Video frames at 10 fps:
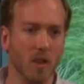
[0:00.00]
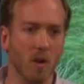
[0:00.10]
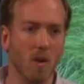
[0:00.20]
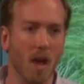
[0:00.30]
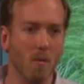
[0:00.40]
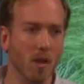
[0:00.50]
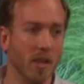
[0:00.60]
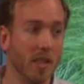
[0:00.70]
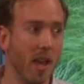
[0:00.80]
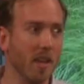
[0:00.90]
So I'm really
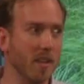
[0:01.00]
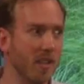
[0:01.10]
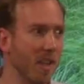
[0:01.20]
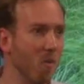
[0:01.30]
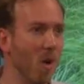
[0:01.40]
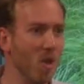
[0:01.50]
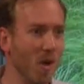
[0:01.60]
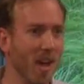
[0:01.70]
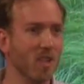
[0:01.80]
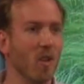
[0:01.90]
excited to see what you
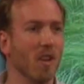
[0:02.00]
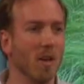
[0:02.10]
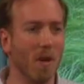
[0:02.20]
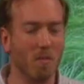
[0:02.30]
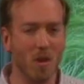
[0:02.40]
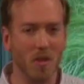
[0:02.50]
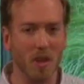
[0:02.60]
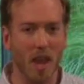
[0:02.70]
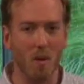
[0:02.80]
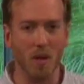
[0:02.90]
guys all come up with
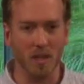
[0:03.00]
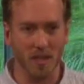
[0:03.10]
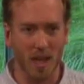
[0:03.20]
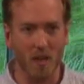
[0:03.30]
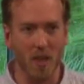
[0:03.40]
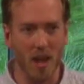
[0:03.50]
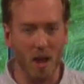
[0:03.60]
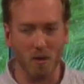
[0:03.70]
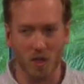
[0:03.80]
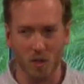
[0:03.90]
and how we can scale that
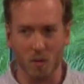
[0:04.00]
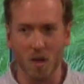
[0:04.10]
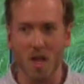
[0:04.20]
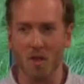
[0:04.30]
out to